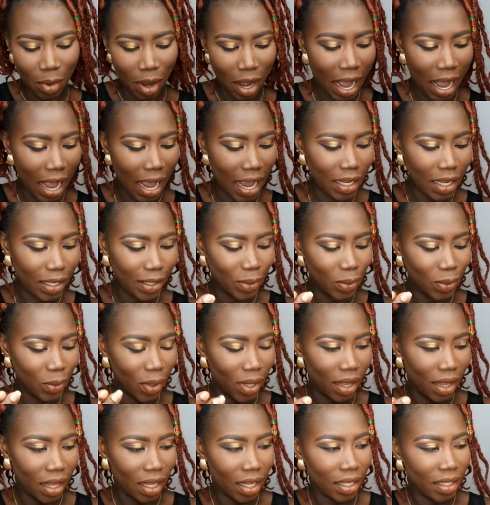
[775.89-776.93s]
my eyes,
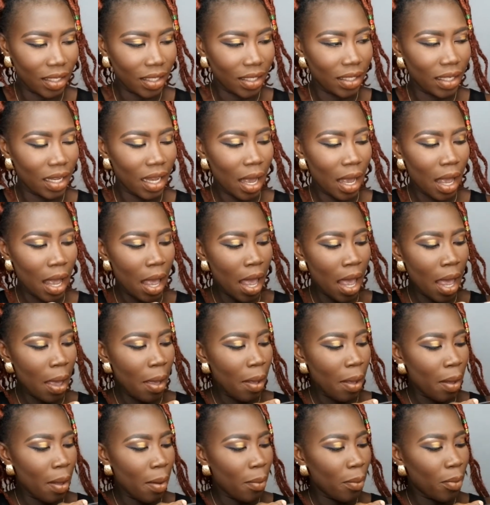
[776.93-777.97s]
with this
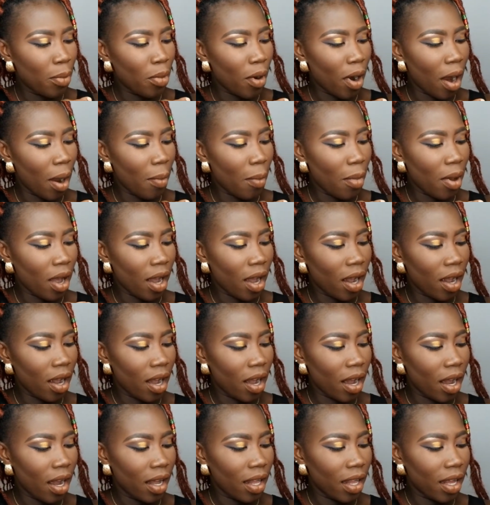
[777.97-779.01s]
Primark
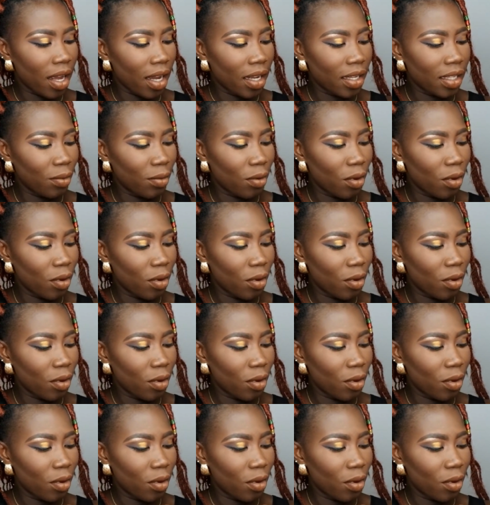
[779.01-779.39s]
highlight.